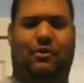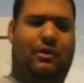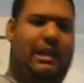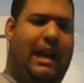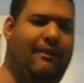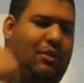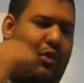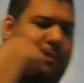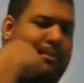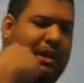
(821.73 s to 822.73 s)
You're not even
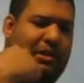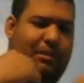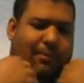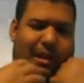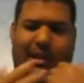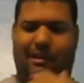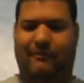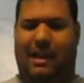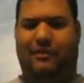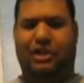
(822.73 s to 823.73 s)
throwing punches of blood
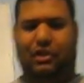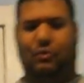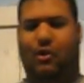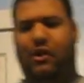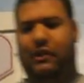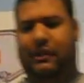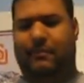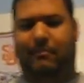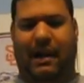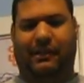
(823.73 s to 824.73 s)
involved. These are just words
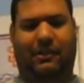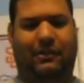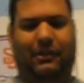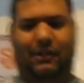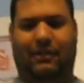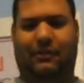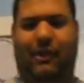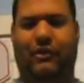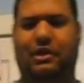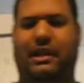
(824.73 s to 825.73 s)
and box. So this is
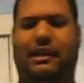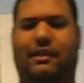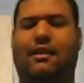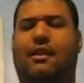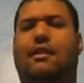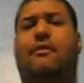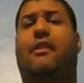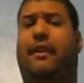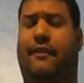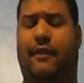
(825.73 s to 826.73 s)
very unique,
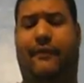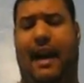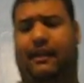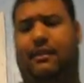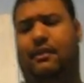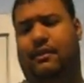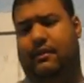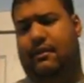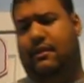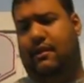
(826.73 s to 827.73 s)
very fun factor
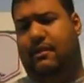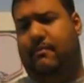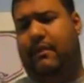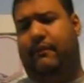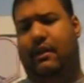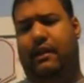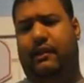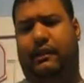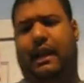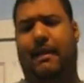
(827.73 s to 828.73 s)
in
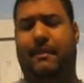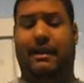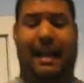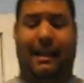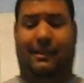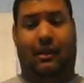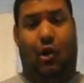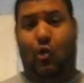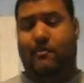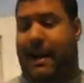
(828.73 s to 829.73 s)
this game, and that's
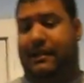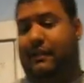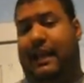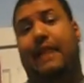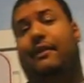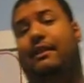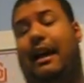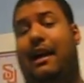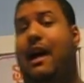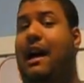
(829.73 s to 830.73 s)
alone might just save it.
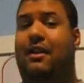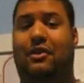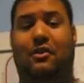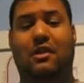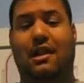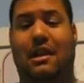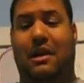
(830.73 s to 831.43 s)
I don't know.